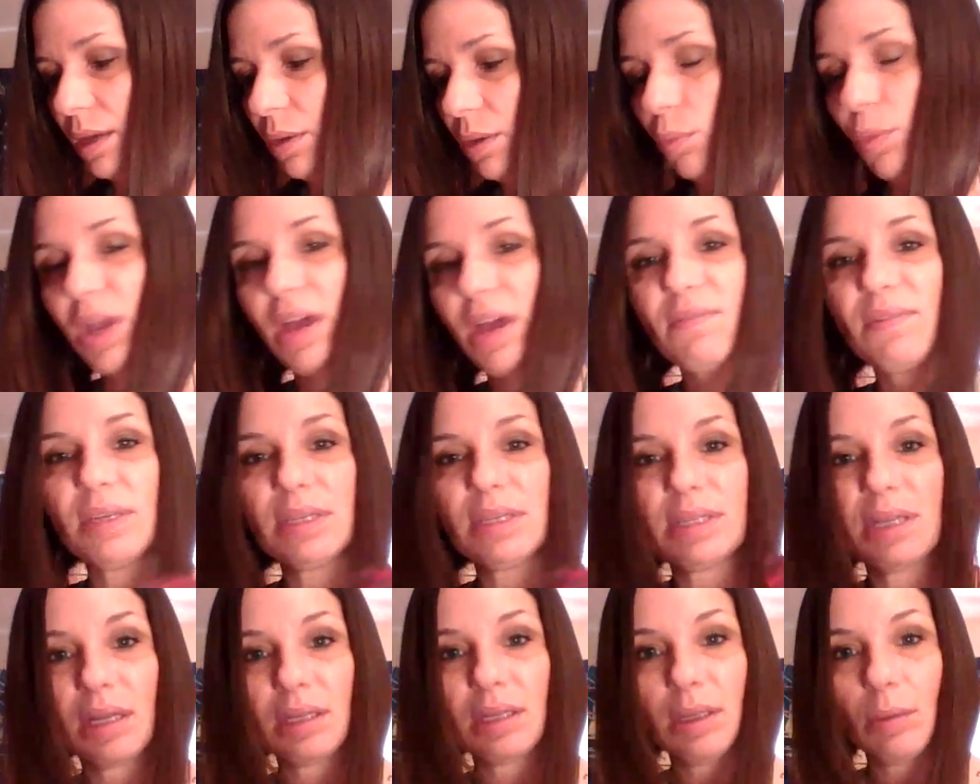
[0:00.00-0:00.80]
We have the
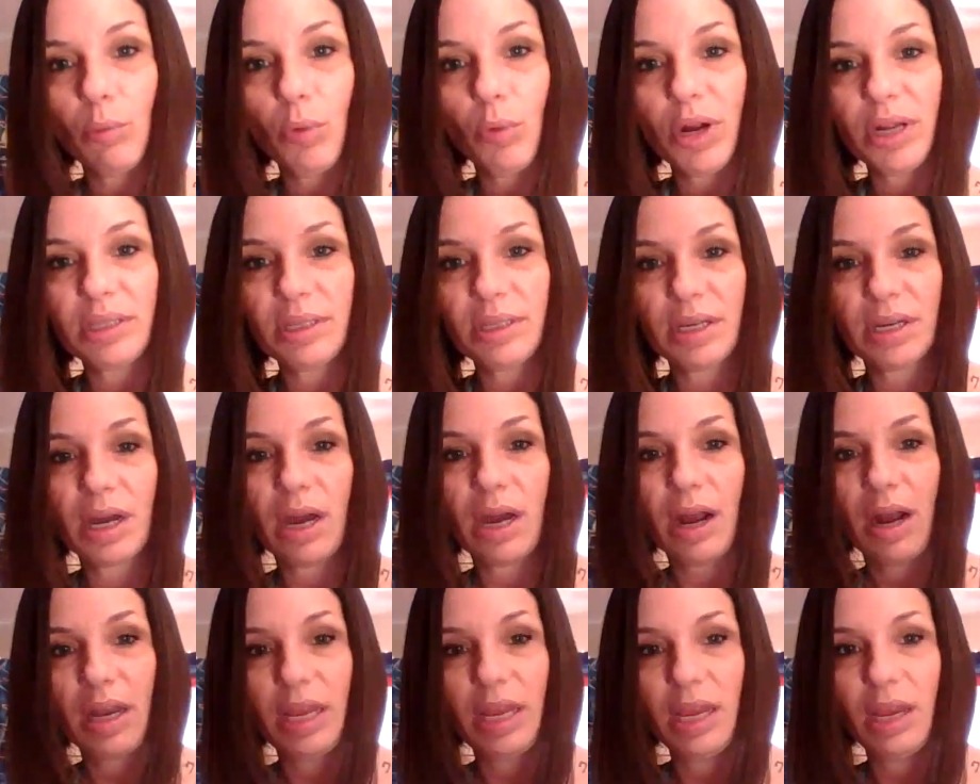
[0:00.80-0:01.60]
Santa Muerta
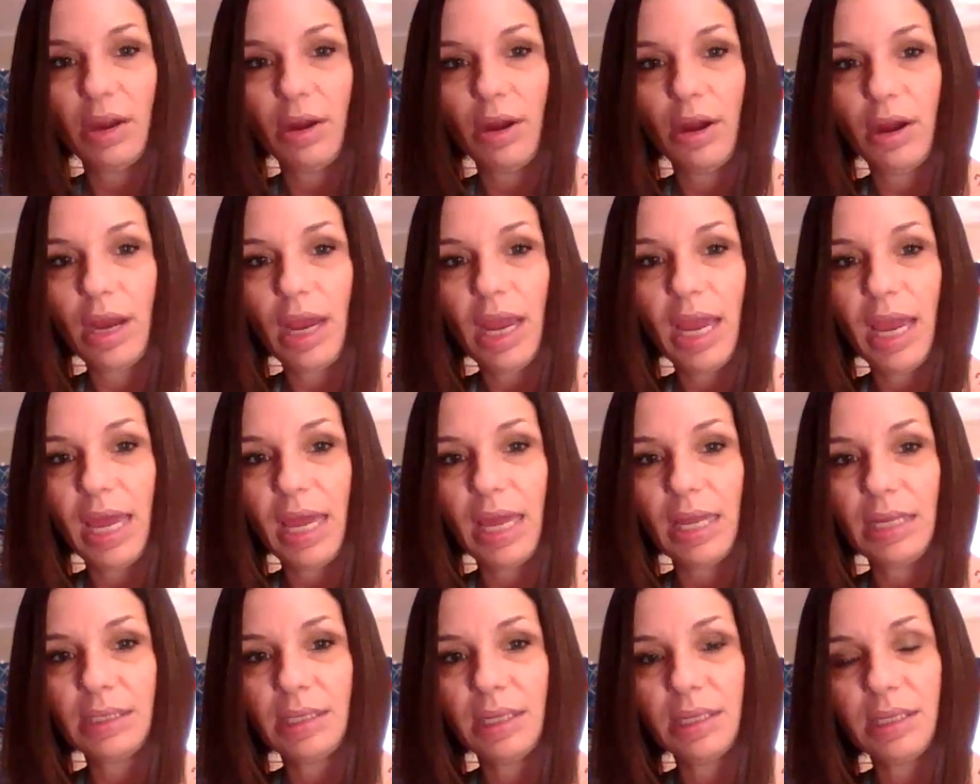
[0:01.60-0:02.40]
card here,
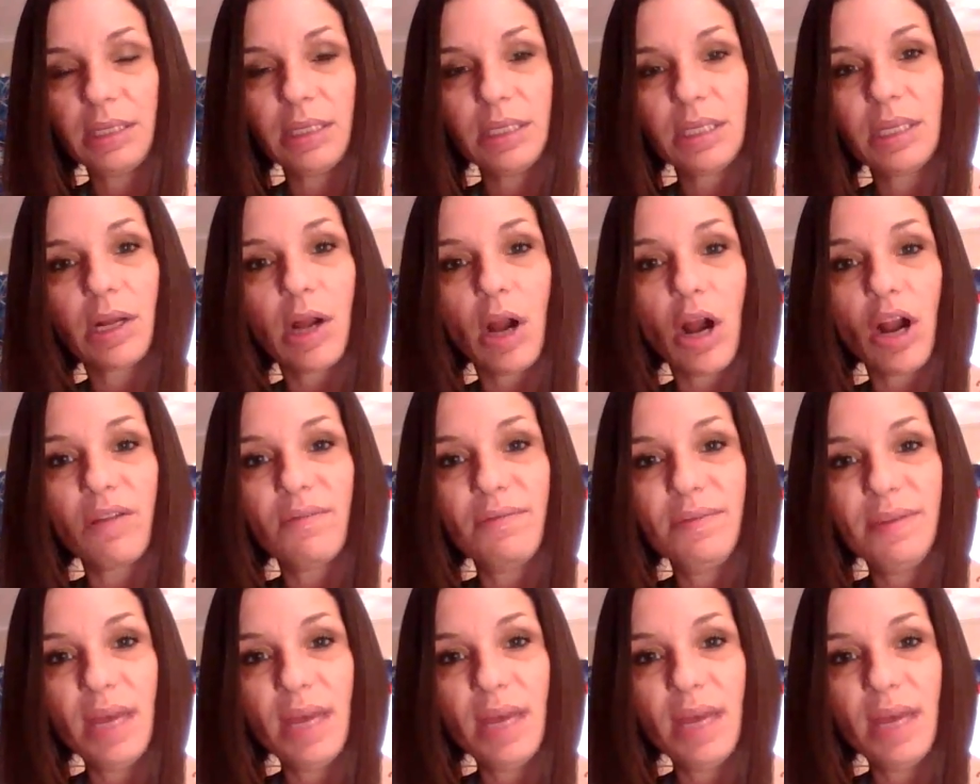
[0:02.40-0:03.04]
and this is the card of